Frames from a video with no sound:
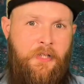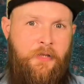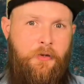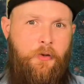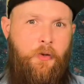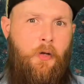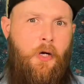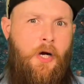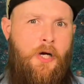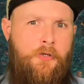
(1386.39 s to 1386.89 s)

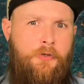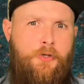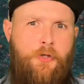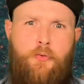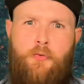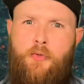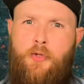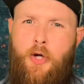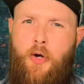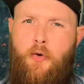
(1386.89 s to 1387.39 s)
There are also
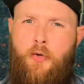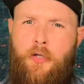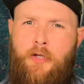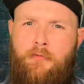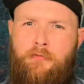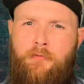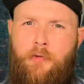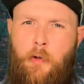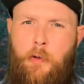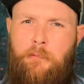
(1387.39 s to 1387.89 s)
no
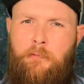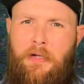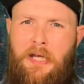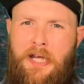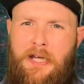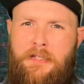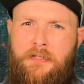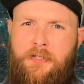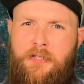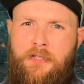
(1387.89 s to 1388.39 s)
confirmed
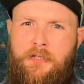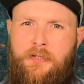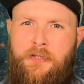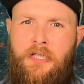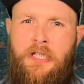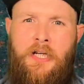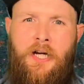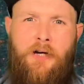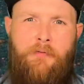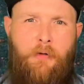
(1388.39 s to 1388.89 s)
cases
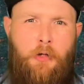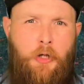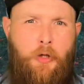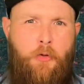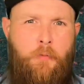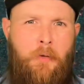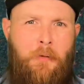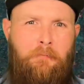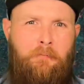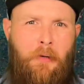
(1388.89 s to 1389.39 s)
of a
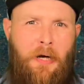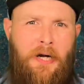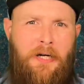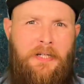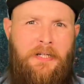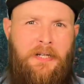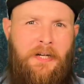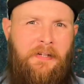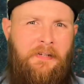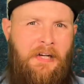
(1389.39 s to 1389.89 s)
human
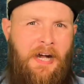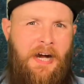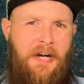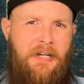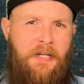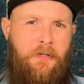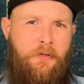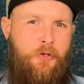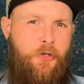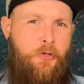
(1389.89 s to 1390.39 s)
body
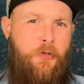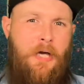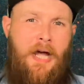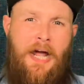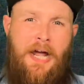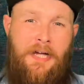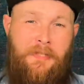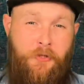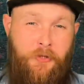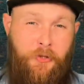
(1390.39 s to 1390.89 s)
igniting due to
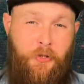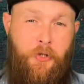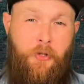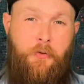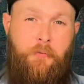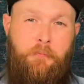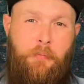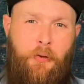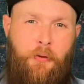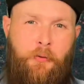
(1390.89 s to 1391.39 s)

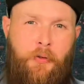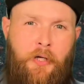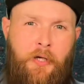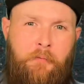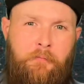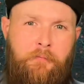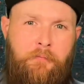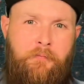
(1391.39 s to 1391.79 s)
acetone buildup.